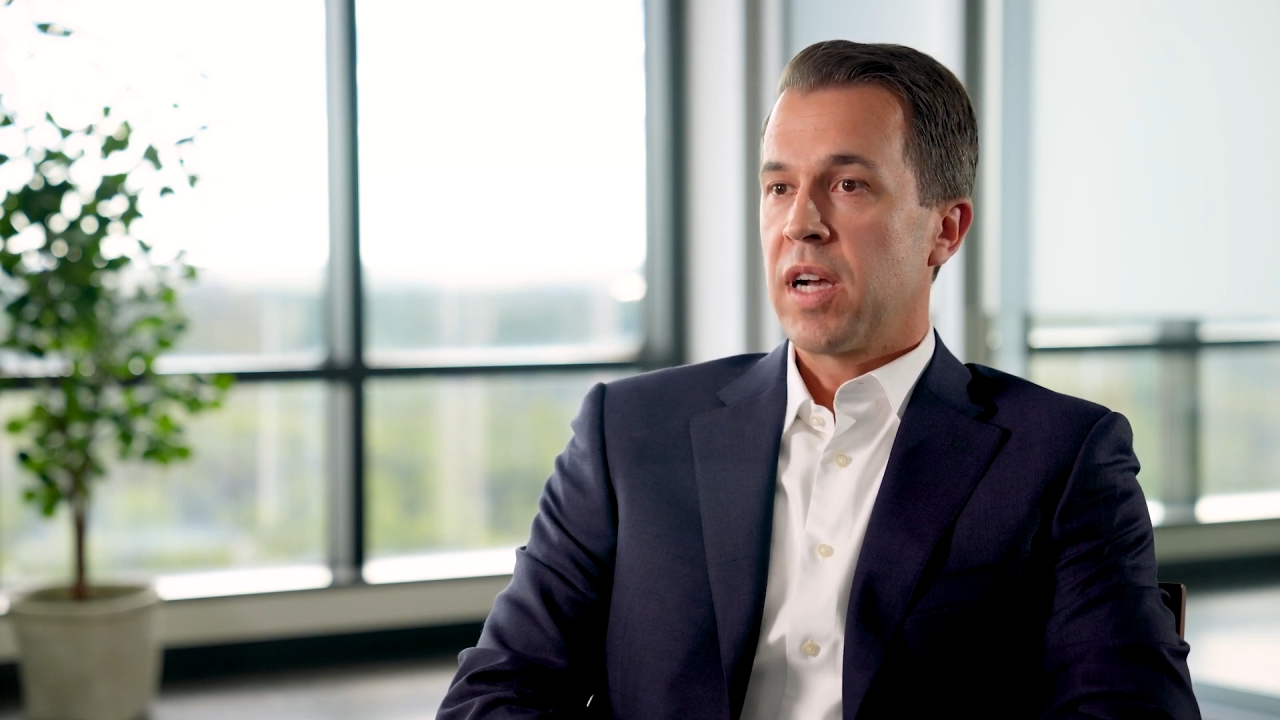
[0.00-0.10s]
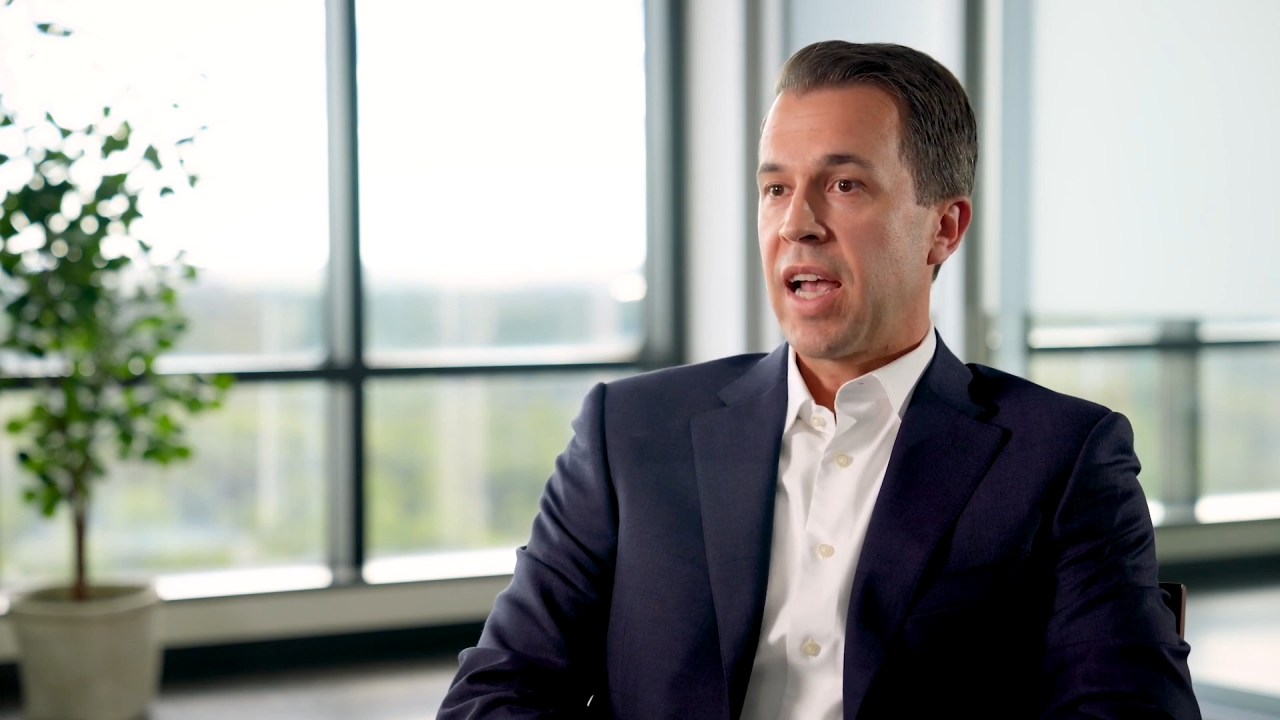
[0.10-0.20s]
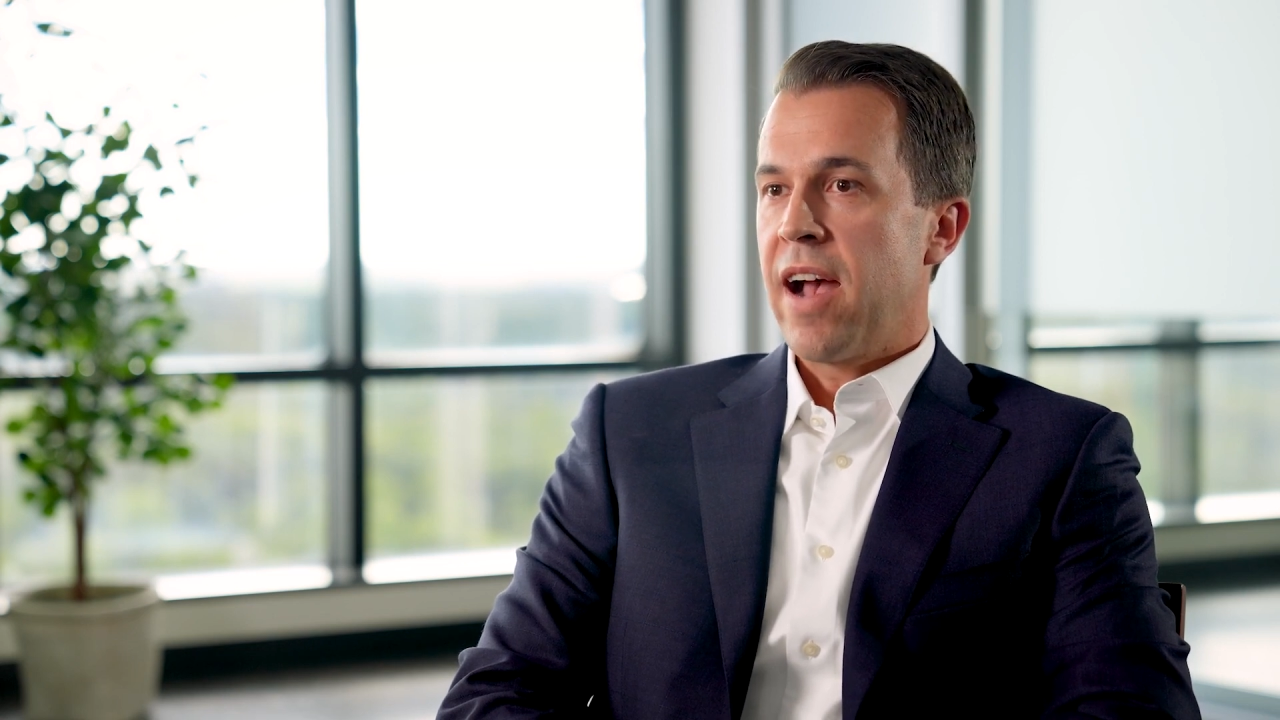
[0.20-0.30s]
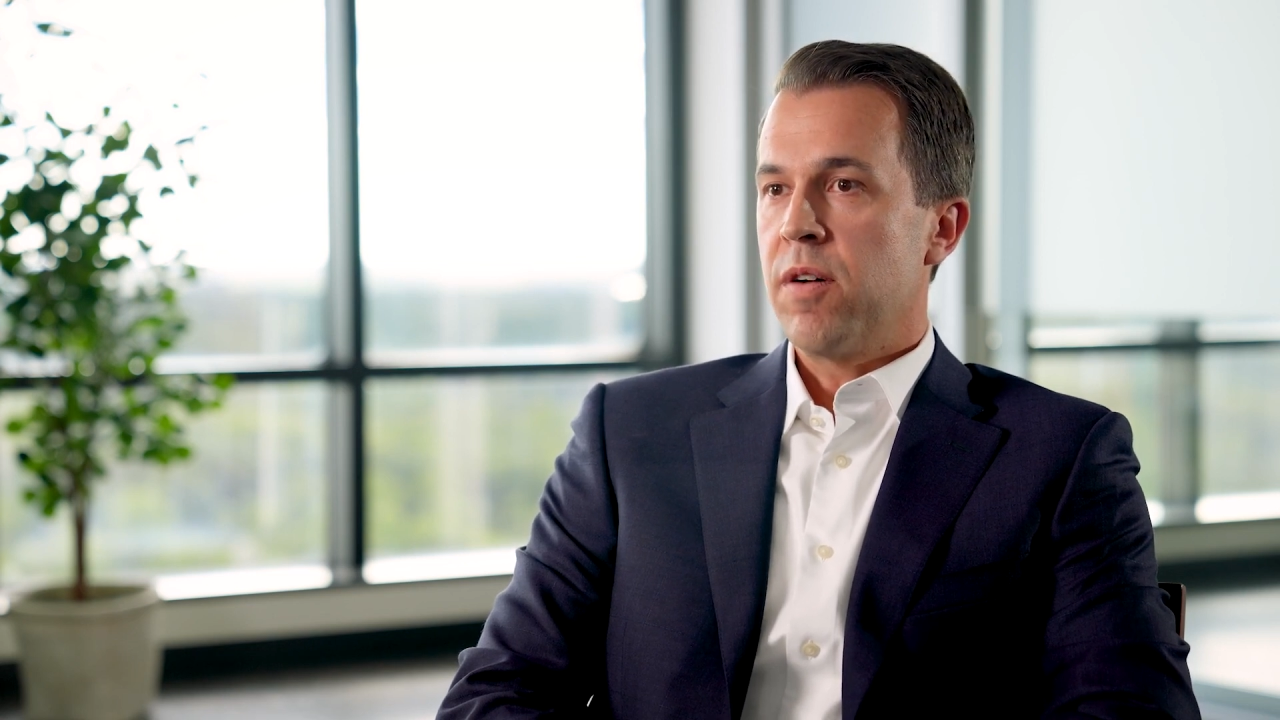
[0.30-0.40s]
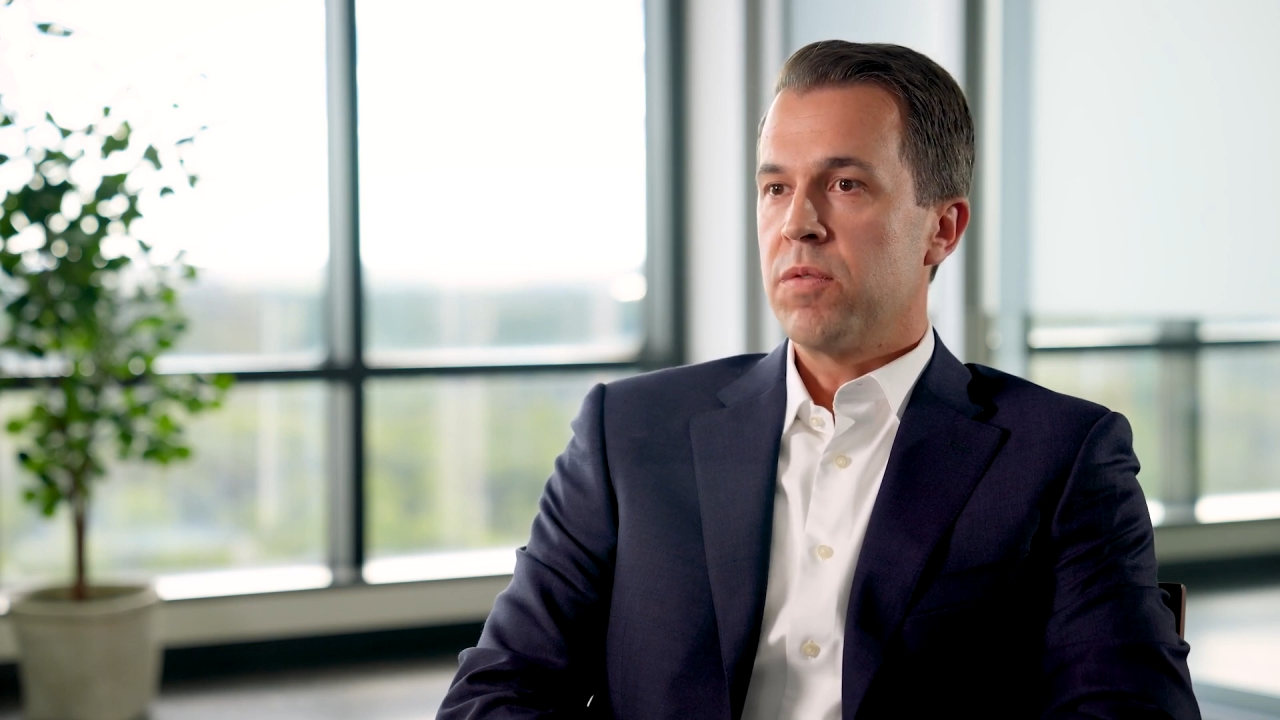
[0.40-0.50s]

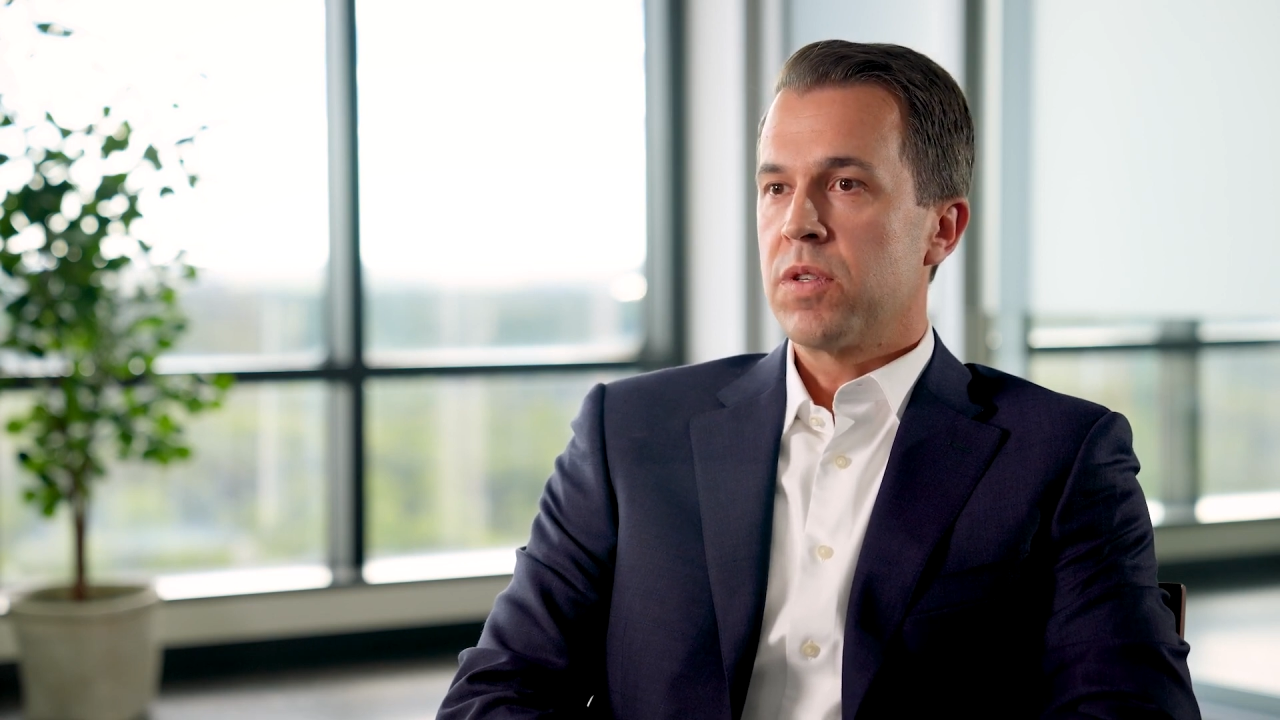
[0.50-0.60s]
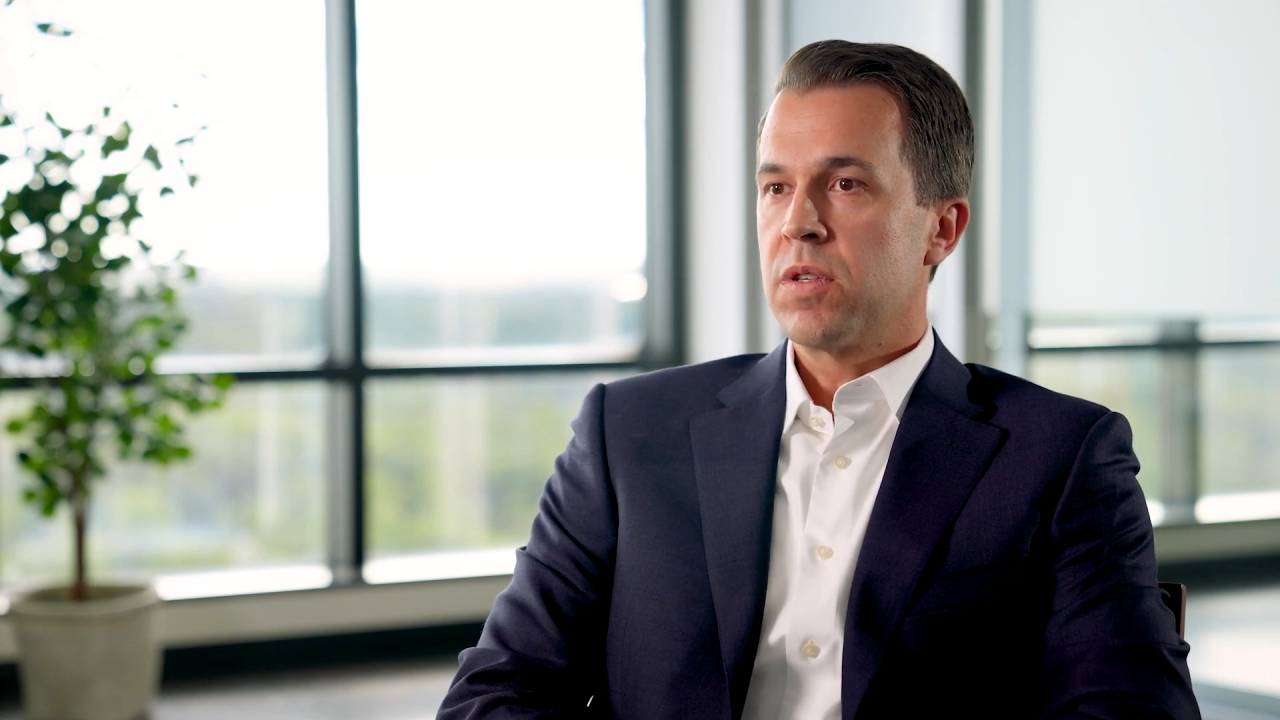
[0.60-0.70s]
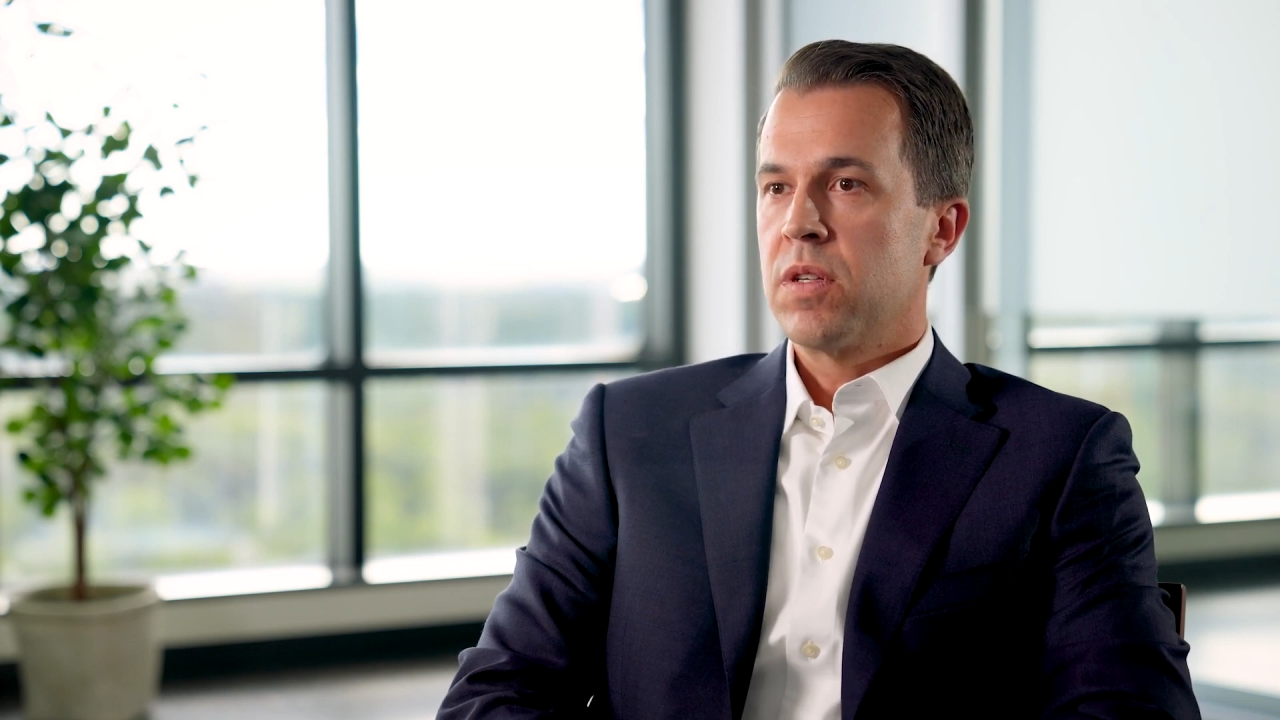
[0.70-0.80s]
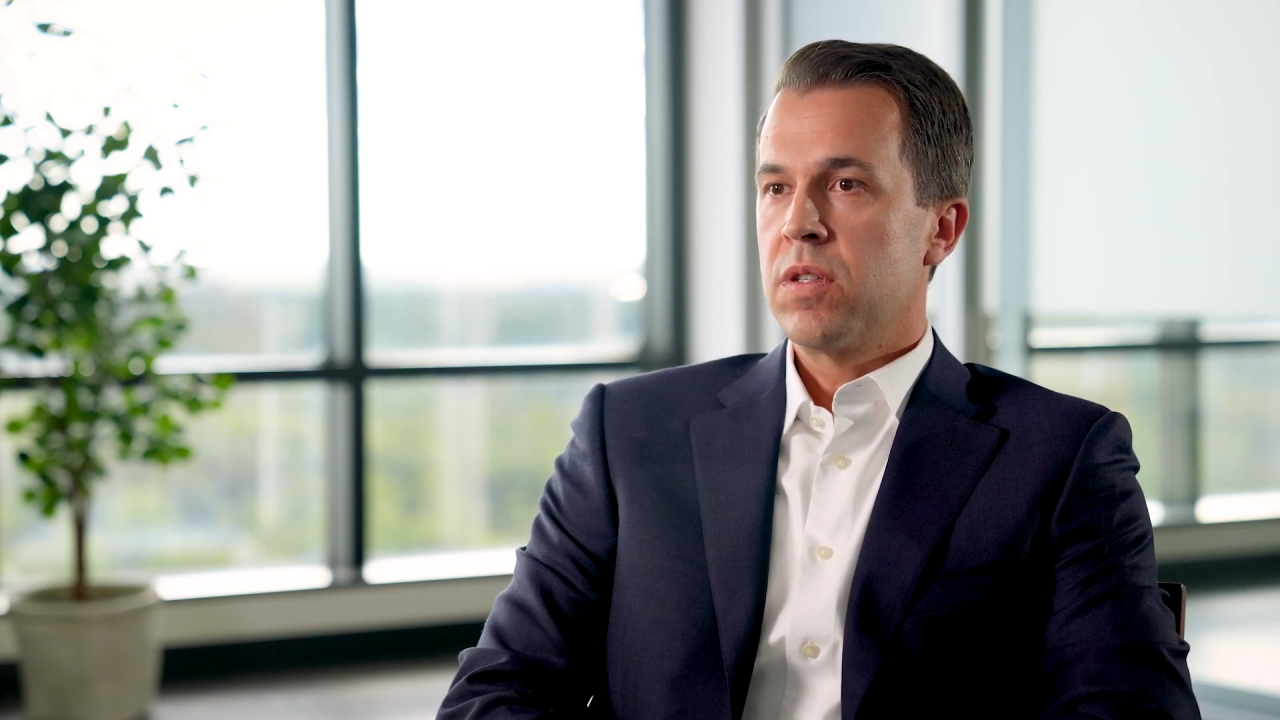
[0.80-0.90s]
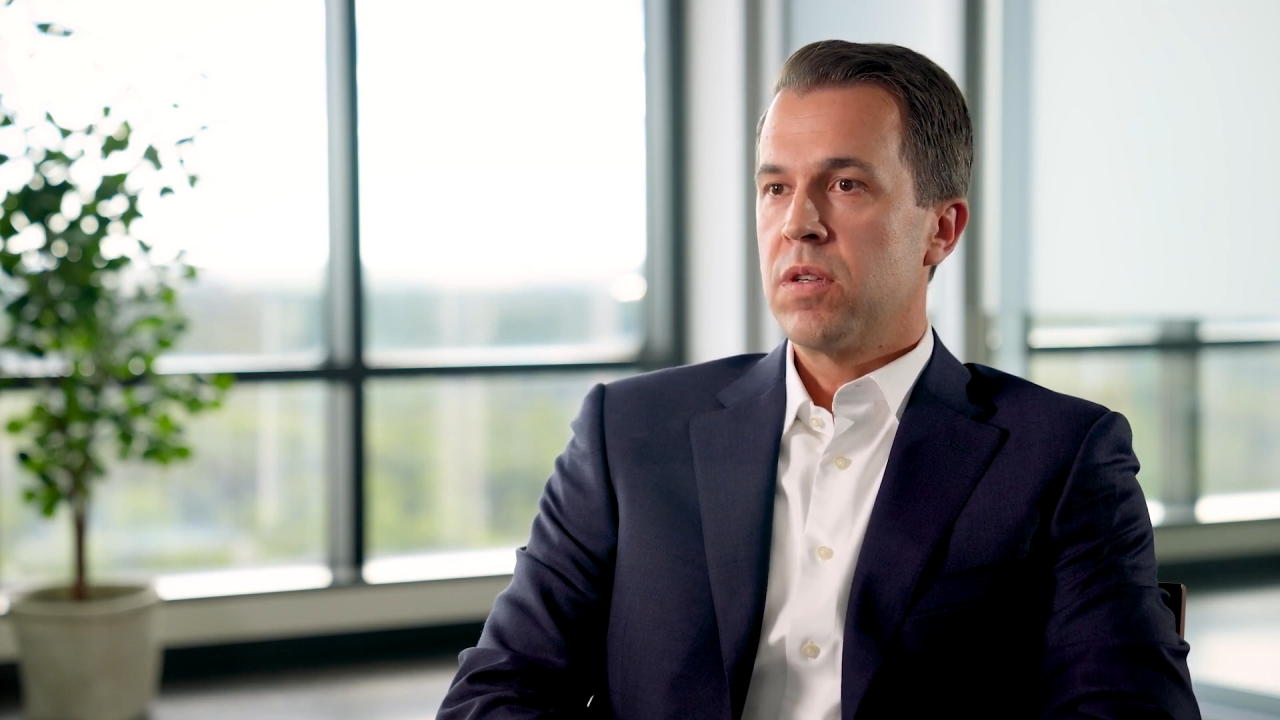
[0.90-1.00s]
accounts